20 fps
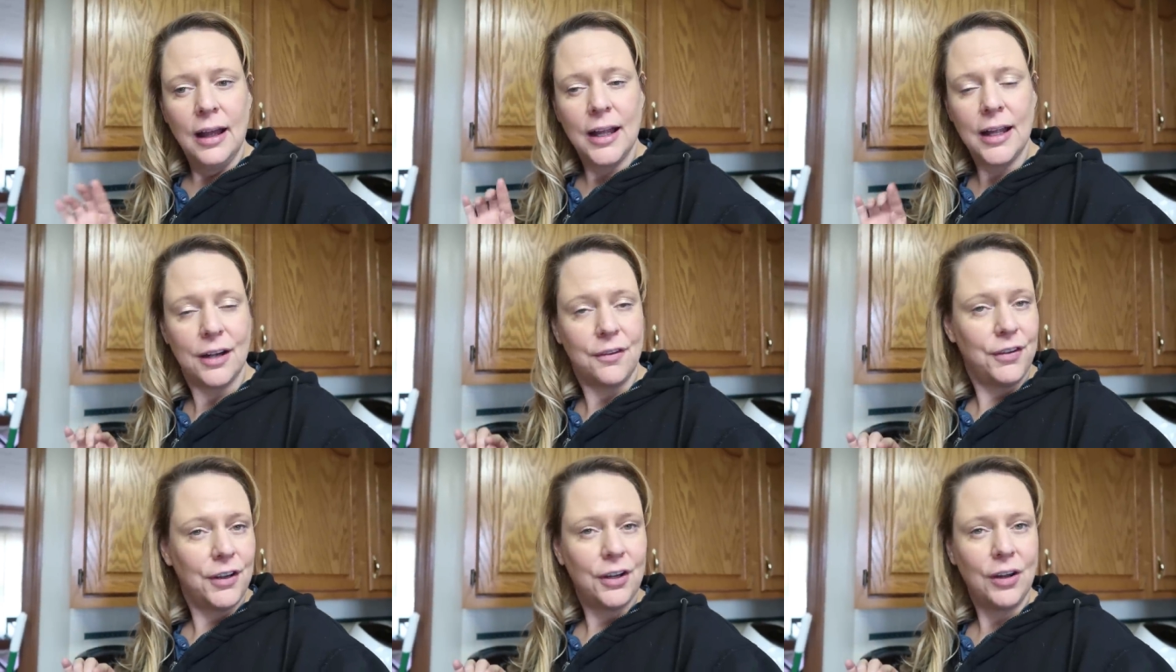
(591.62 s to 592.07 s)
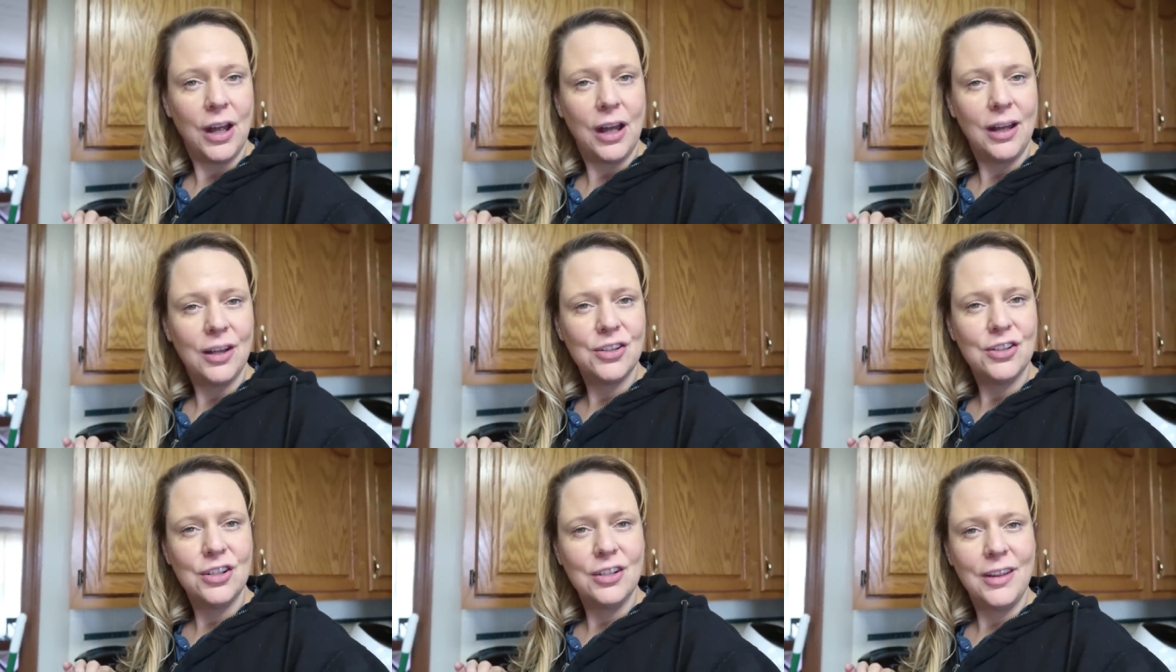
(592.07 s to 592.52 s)
I gotta figure out
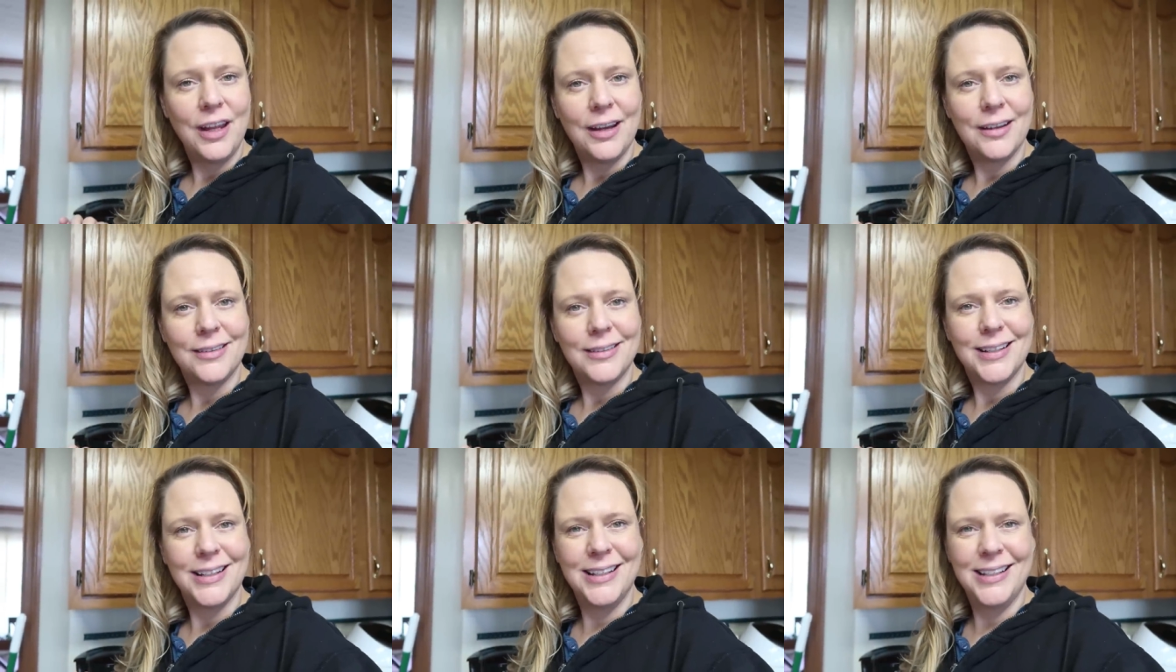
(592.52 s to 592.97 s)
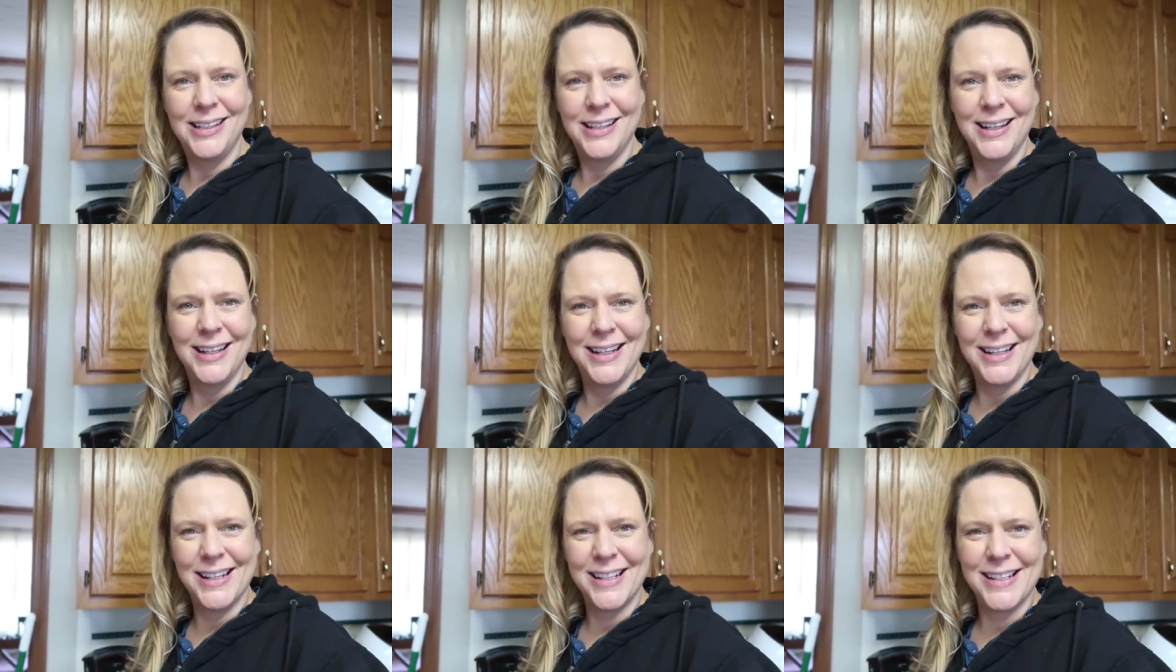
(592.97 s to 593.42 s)
how to do
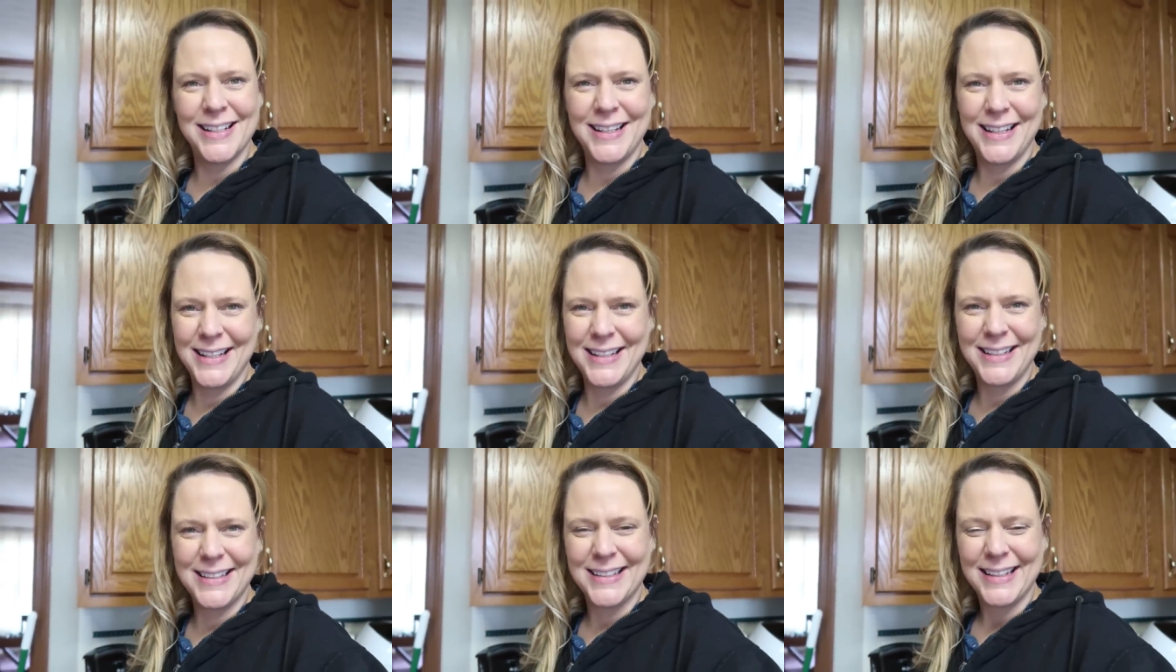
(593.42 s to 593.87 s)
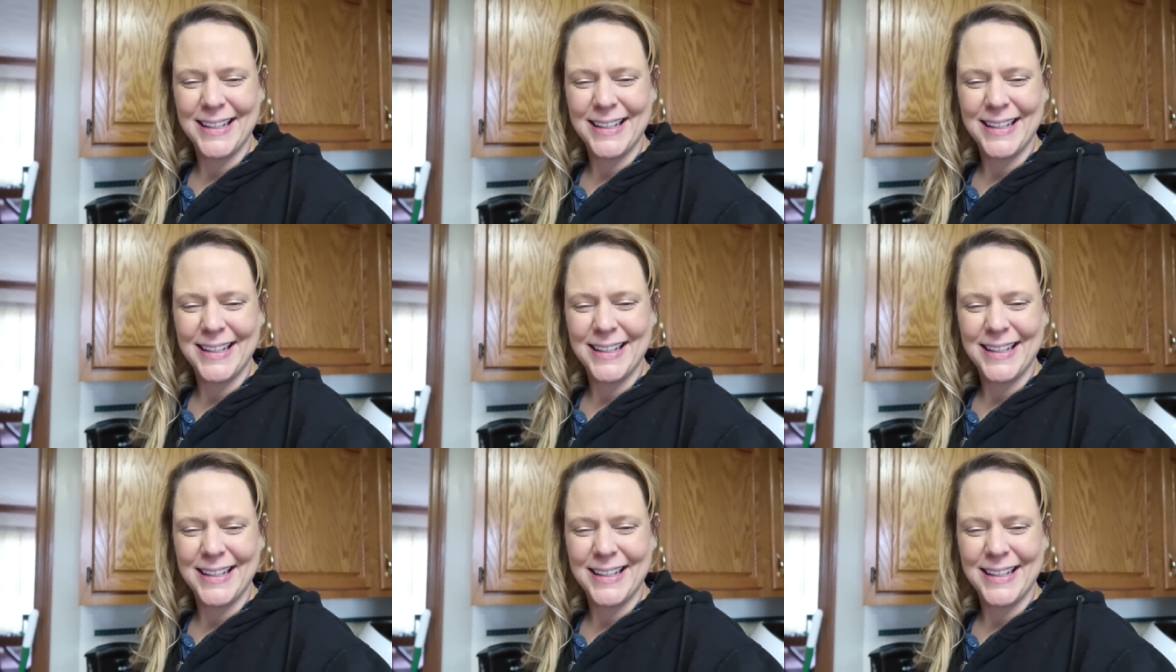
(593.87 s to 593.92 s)
that.